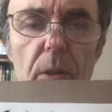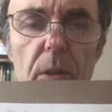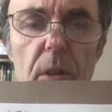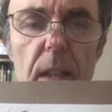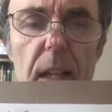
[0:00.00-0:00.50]

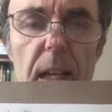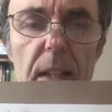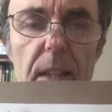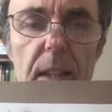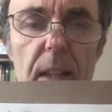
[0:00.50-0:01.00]

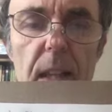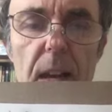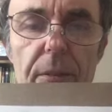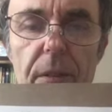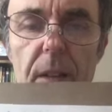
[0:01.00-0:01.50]
nucleons on the
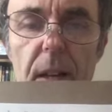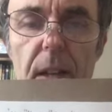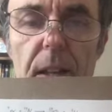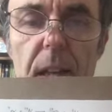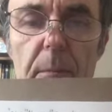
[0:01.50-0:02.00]
left.
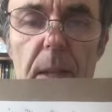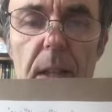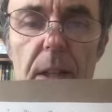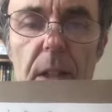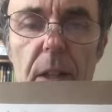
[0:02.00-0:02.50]
That
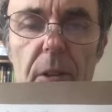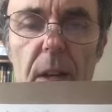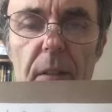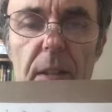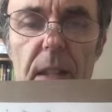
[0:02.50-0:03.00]
means here you
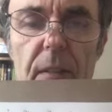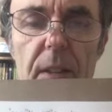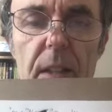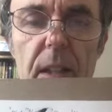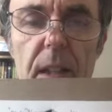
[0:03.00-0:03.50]
have
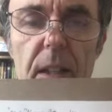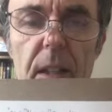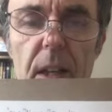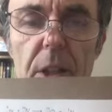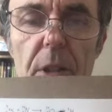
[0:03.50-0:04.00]

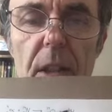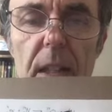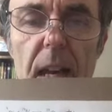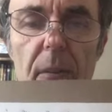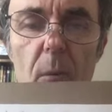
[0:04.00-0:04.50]
17, you need
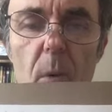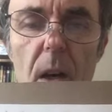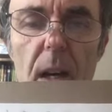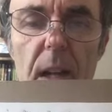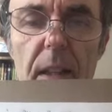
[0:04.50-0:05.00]
to have
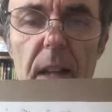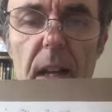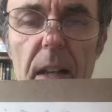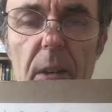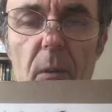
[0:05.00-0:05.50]
1
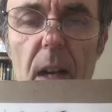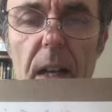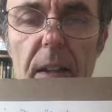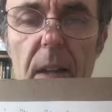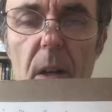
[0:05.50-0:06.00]
on the
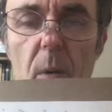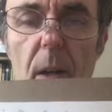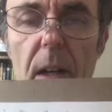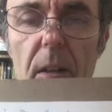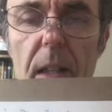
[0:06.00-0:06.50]
right.
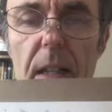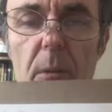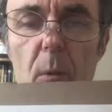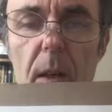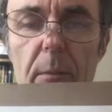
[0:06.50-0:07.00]
Well, that's
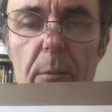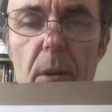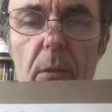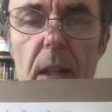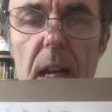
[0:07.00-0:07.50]
1
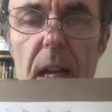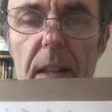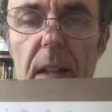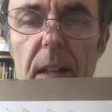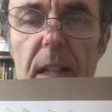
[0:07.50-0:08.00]

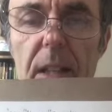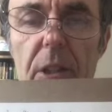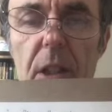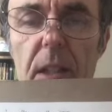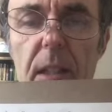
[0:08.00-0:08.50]
proton, that's
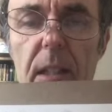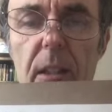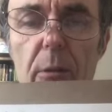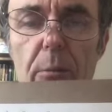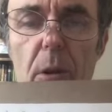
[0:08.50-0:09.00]
just a
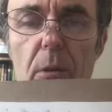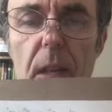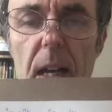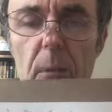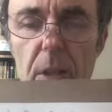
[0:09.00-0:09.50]
single
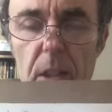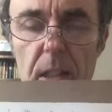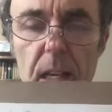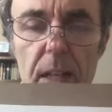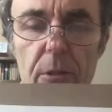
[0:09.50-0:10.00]
proton, which is
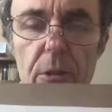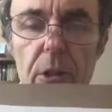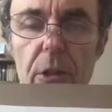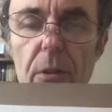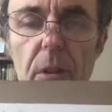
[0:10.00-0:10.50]
a
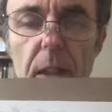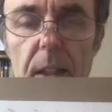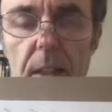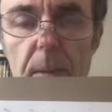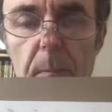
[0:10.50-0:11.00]
hydrogen
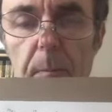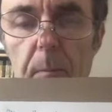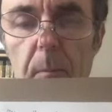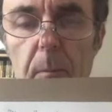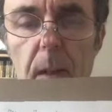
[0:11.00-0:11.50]
nucleus.
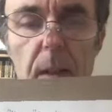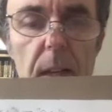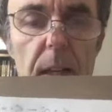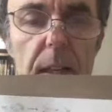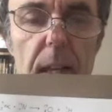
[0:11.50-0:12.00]

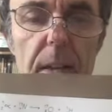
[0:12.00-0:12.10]
Now